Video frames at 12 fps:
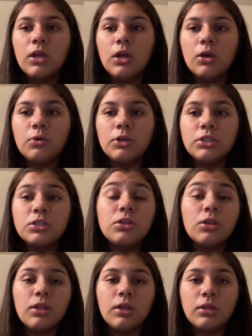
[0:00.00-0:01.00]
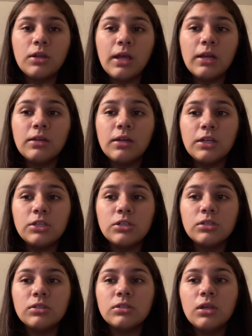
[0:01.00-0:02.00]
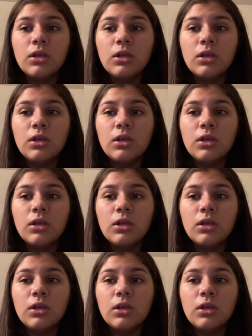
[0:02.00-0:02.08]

according to the United Nations.